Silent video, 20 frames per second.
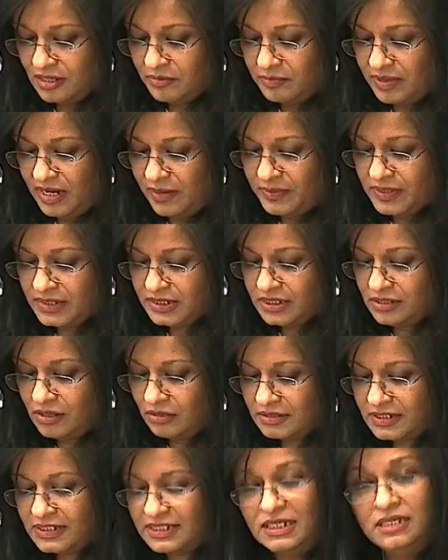People did
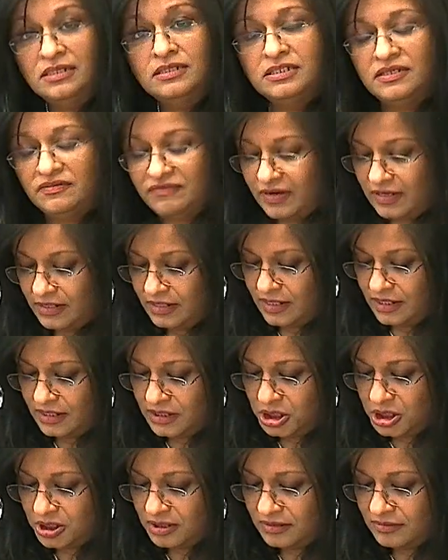not see the divine
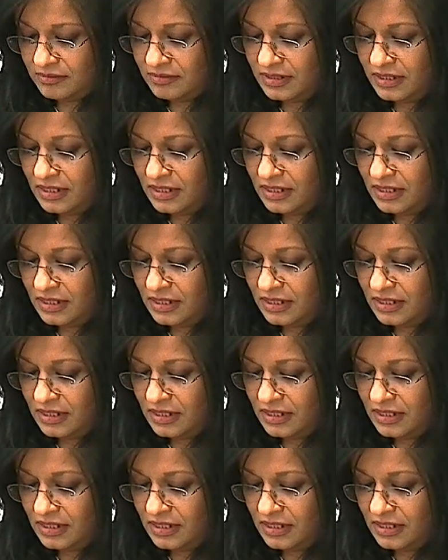nature,